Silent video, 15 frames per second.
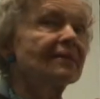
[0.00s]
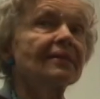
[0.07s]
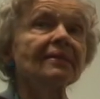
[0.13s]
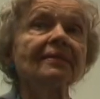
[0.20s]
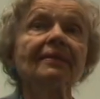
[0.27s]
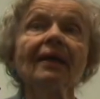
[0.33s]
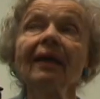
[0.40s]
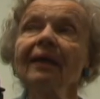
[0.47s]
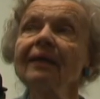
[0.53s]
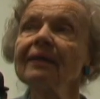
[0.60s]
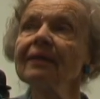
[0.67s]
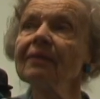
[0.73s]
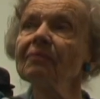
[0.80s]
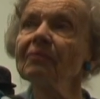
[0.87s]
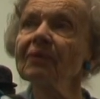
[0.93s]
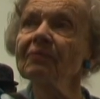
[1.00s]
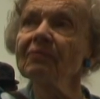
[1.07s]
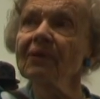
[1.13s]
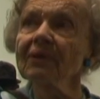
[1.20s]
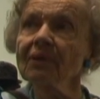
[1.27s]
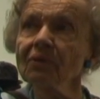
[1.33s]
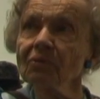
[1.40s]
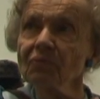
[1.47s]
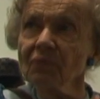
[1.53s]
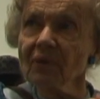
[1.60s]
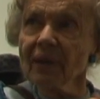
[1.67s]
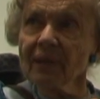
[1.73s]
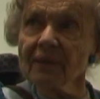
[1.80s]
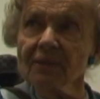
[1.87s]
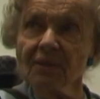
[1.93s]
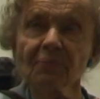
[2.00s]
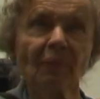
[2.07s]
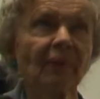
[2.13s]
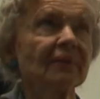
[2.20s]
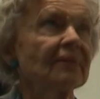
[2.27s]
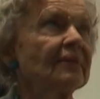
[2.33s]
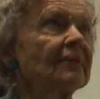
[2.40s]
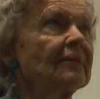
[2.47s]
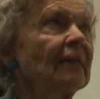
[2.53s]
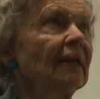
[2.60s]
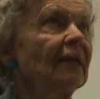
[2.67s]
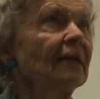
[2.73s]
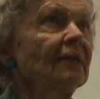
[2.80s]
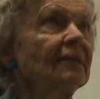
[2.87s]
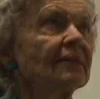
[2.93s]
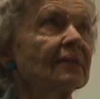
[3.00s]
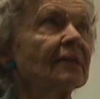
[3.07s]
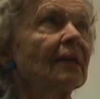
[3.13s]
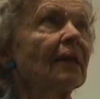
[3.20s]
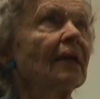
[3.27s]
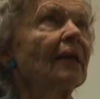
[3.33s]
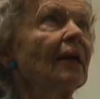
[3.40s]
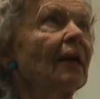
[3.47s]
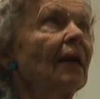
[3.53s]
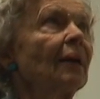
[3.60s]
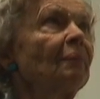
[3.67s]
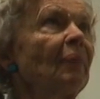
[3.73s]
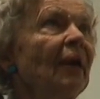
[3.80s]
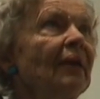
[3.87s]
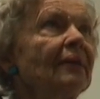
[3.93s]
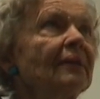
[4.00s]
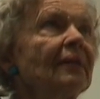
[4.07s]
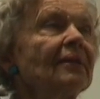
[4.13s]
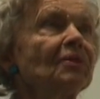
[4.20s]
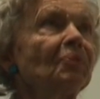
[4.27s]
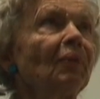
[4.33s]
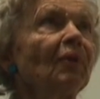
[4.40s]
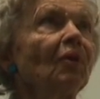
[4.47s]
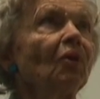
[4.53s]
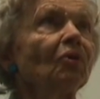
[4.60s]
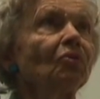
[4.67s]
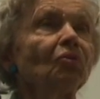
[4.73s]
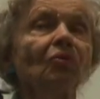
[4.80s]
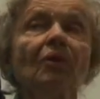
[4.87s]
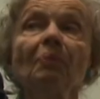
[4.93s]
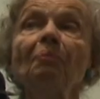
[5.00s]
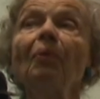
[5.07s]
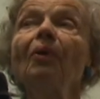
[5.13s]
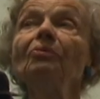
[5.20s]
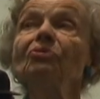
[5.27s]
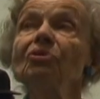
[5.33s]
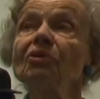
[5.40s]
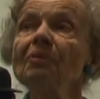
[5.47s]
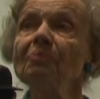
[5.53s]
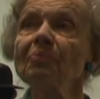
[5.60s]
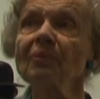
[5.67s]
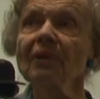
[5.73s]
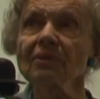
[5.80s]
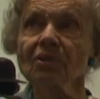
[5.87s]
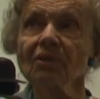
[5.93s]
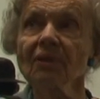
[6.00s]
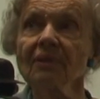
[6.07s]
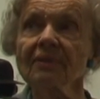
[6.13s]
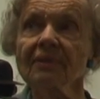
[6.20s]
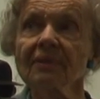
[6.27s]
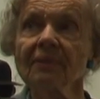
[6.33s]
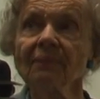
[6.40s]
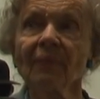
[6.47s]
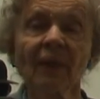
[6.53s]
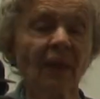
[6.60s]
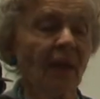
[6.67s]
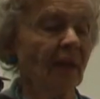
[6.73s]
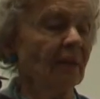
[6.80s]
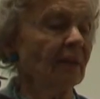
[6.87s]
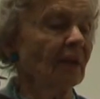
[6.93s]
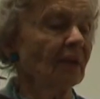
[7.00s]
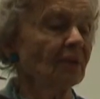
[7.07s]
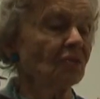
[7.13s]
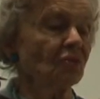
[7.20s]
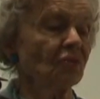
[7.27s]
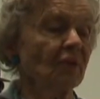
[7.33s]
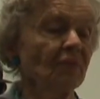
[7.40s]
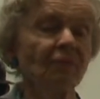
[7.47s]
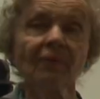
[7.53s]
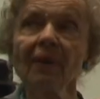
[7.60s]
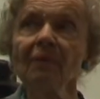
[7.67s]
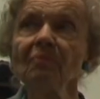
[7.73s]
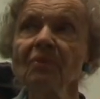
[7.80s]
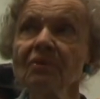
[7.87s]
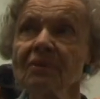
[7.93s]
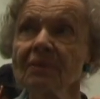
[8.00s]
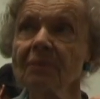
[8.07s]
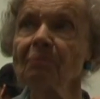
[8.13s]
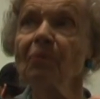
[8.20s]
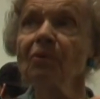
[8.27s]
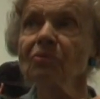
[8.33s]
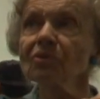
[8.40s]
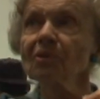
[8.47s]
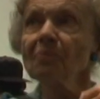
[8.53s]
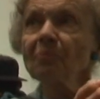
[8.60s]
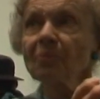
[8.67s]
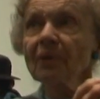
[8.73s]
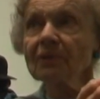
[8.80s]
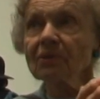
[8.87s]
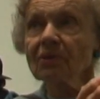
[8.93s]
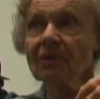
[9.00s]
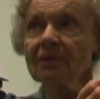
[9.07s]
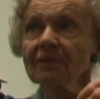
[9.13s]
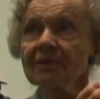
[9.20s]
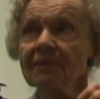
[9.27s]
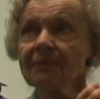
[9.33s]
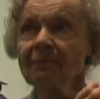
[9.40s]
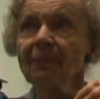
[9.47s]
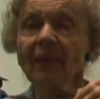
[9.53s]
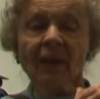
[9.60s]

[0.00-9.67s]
Cezanne were very good friends, but Cezanne's paintings belong to the post impressionists. And there are three famous post impressionists.